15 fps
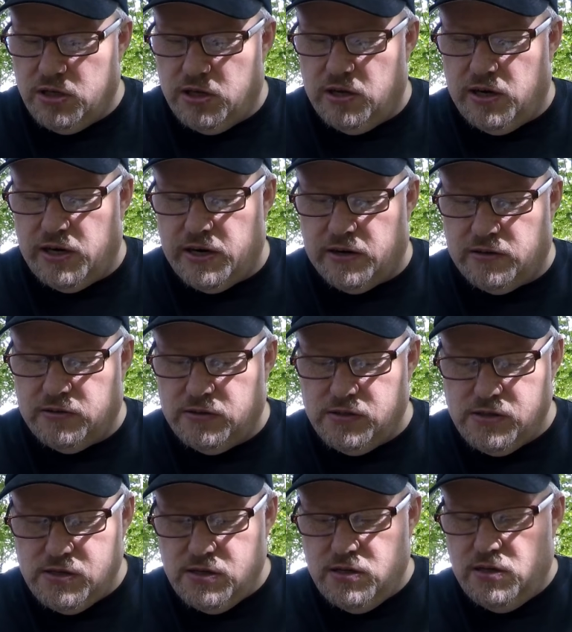earlier.
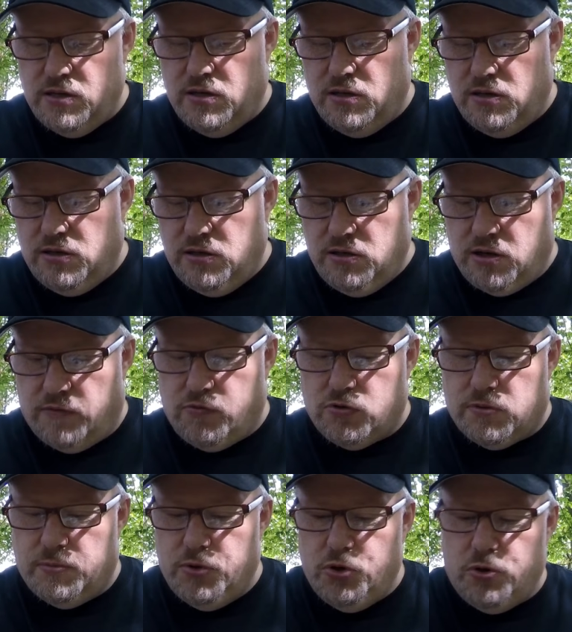I've got
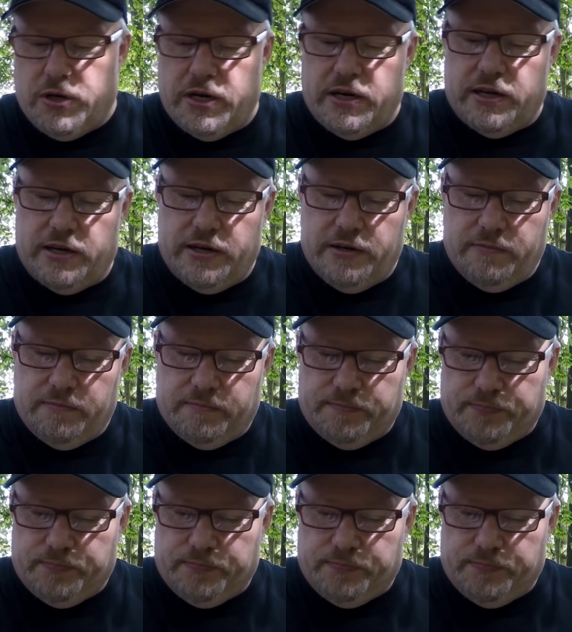some new kit in here.